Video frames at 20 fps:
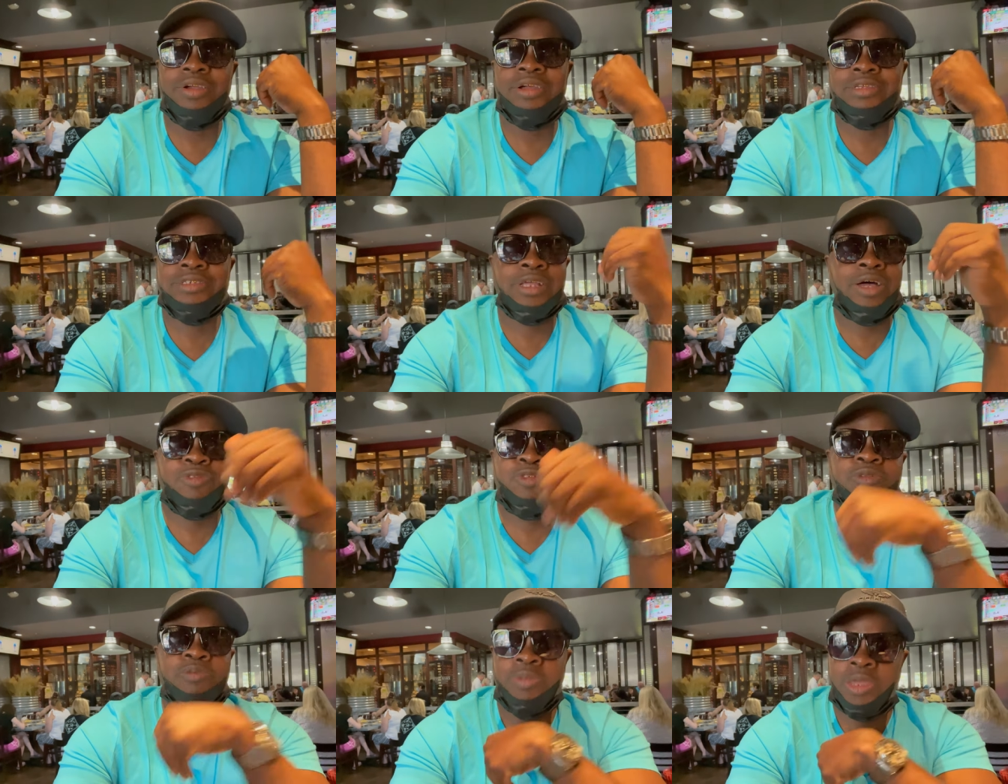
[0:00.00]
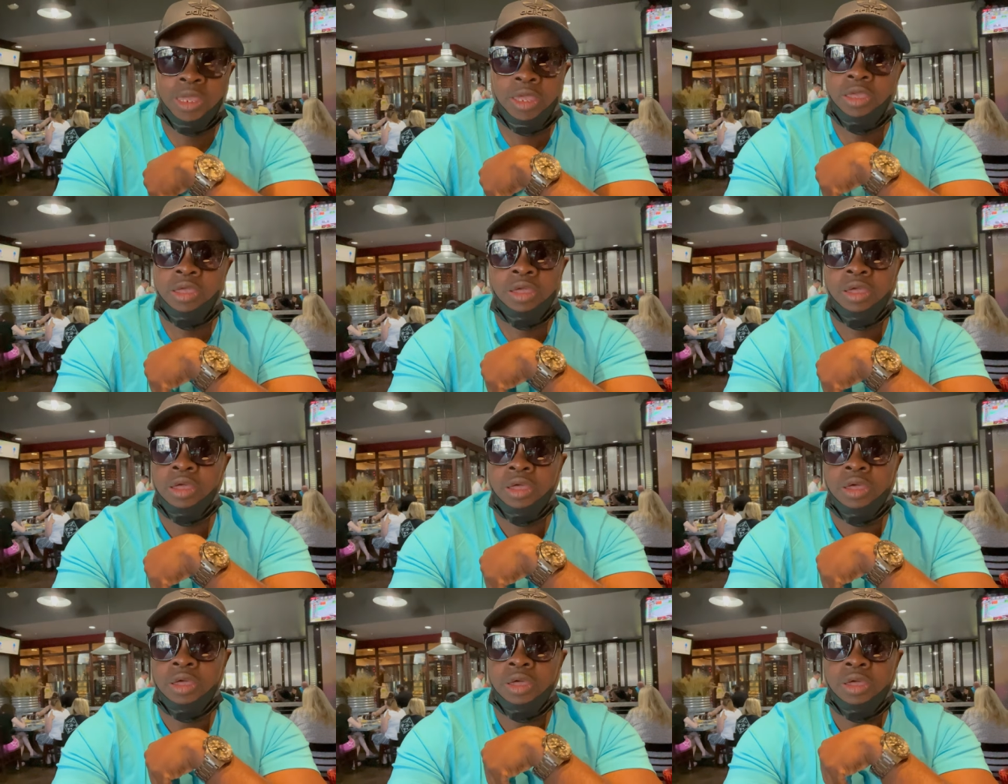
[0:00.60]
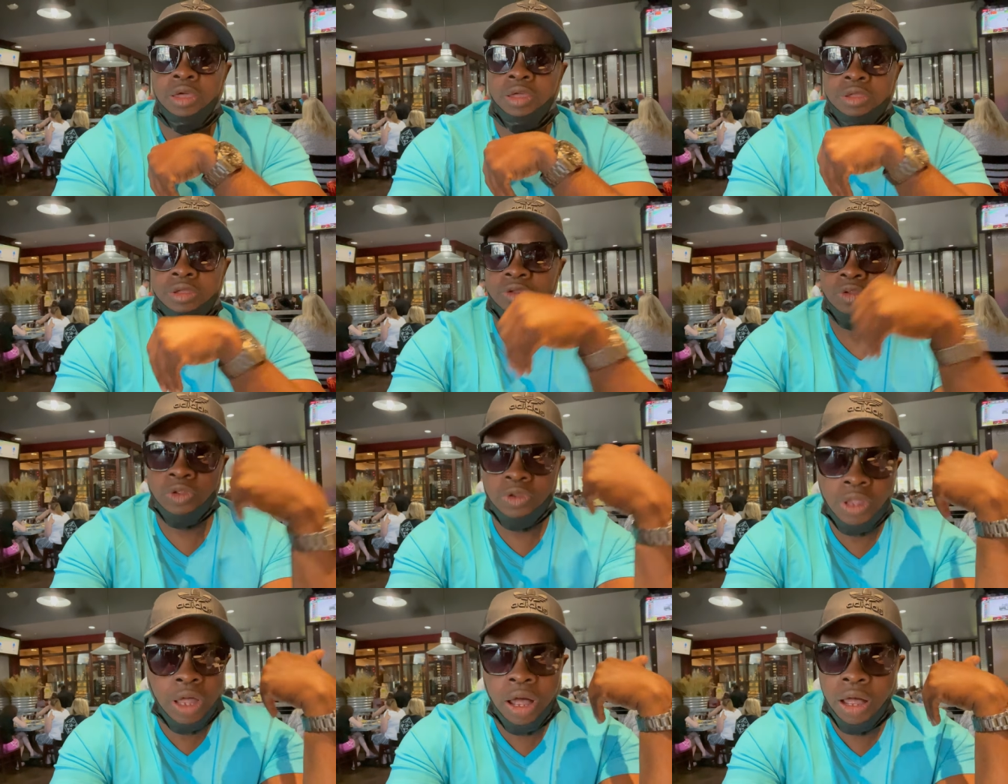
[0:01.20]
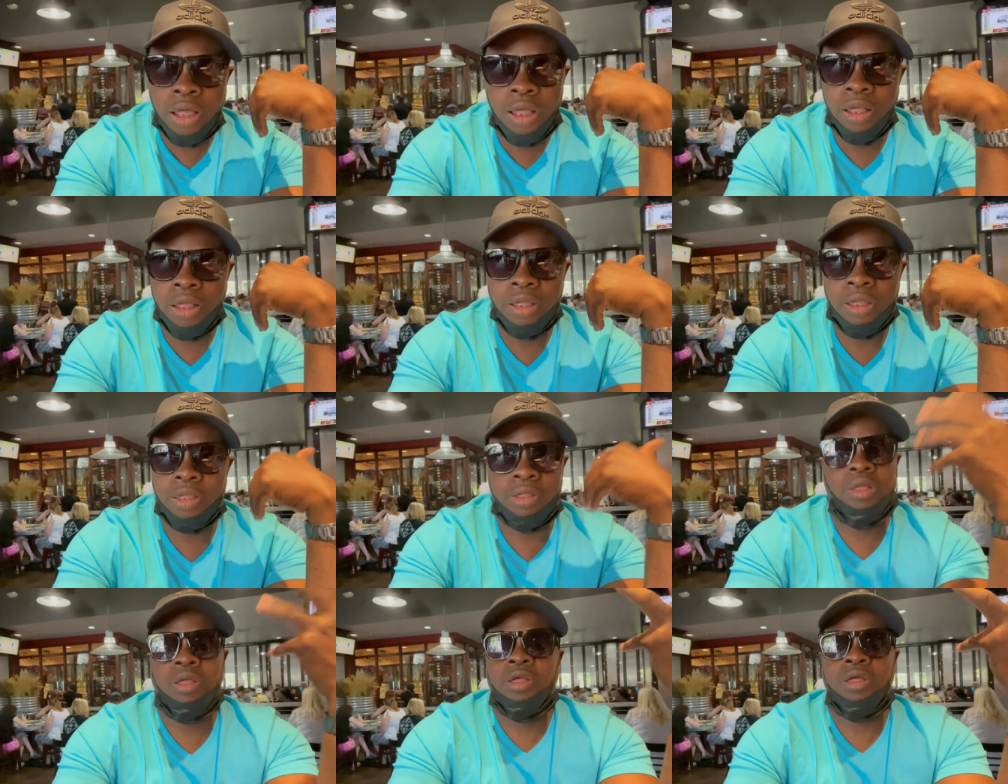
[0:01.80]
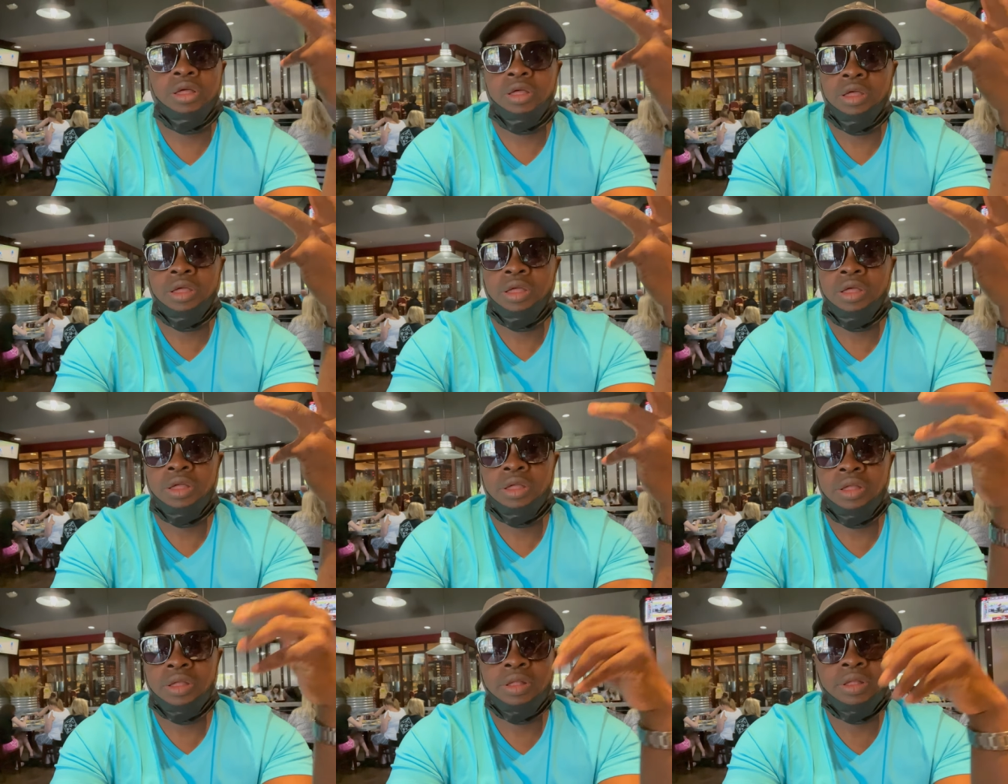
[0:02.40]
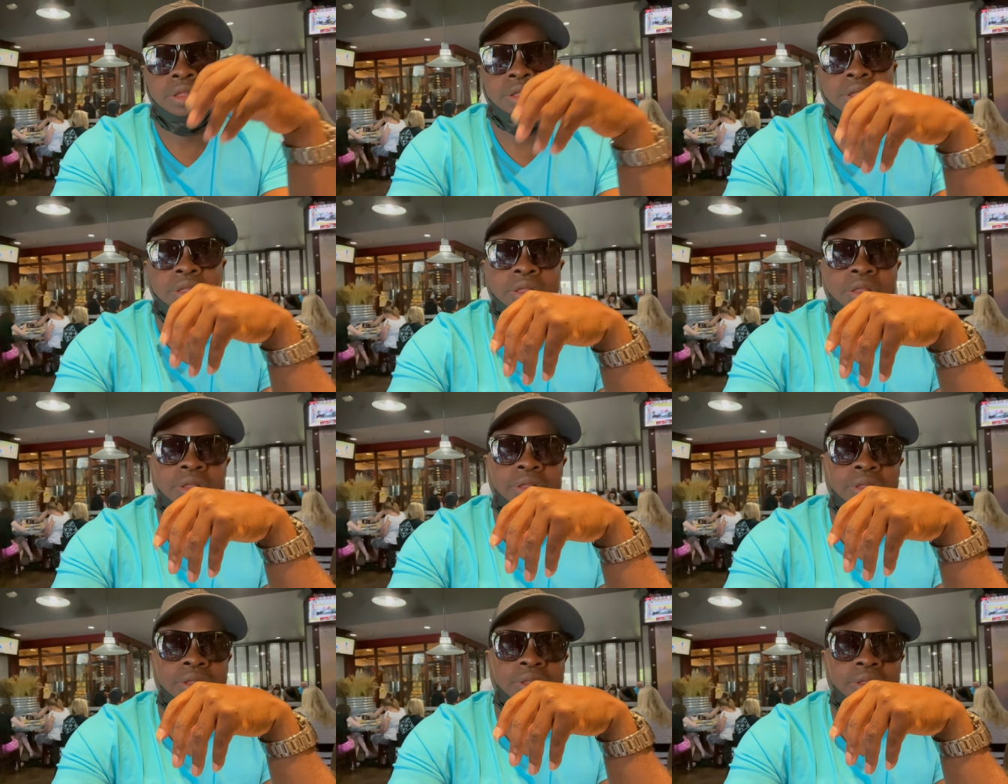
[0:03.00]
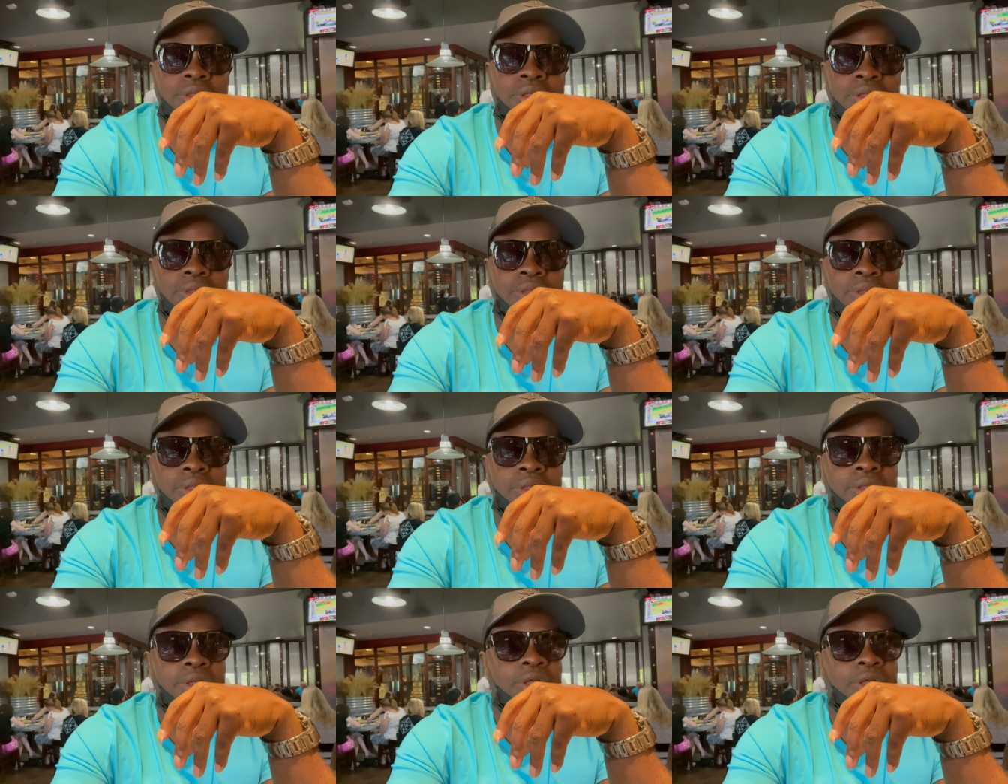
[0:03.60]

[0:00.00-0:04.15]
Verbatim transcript: It's not for me. You know? Exactly. That's why you should do things for her.